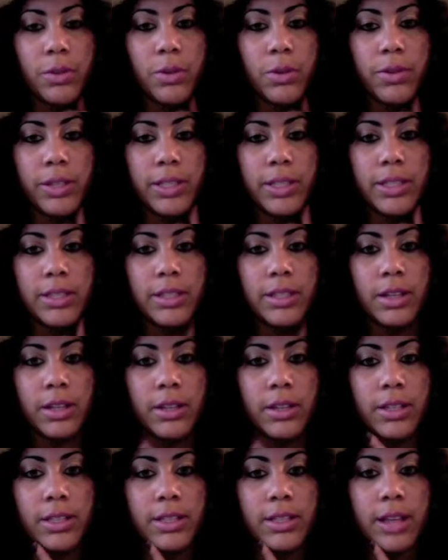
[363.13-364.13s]
on this
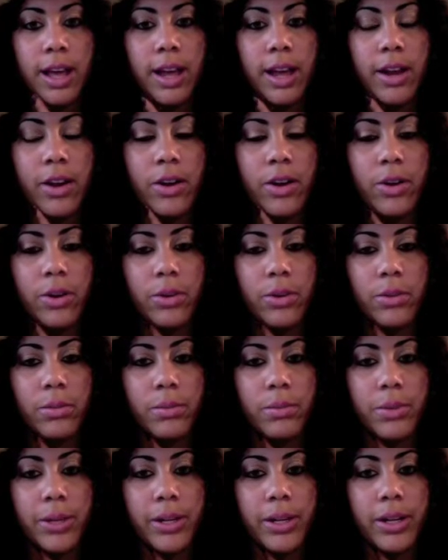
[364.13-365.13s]
side hurt,
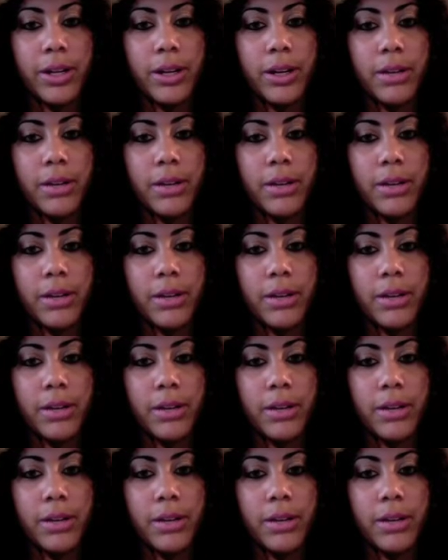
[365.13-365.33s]
but